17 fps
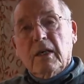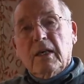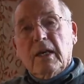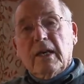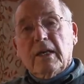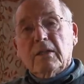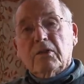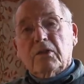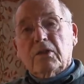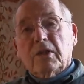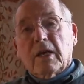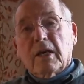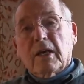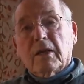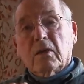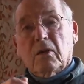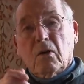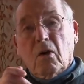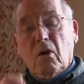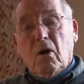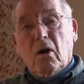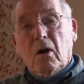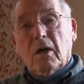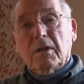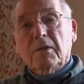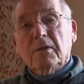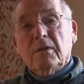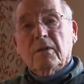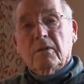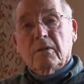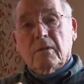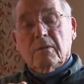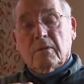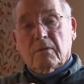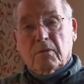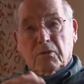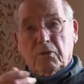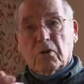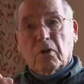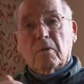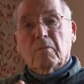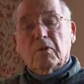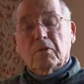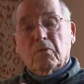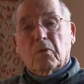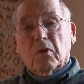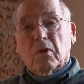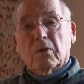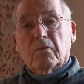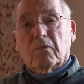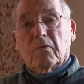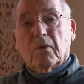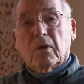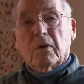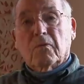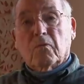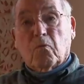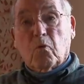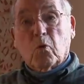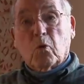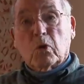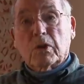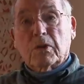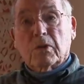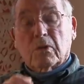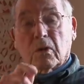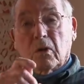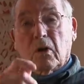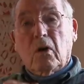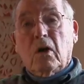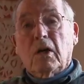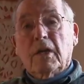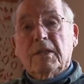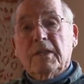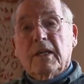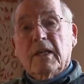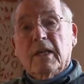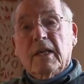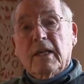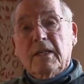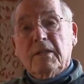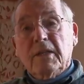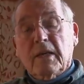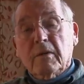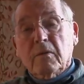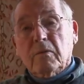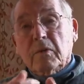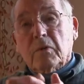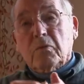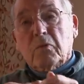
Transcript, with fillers: and say, gone, the German word for it, gone. And then it would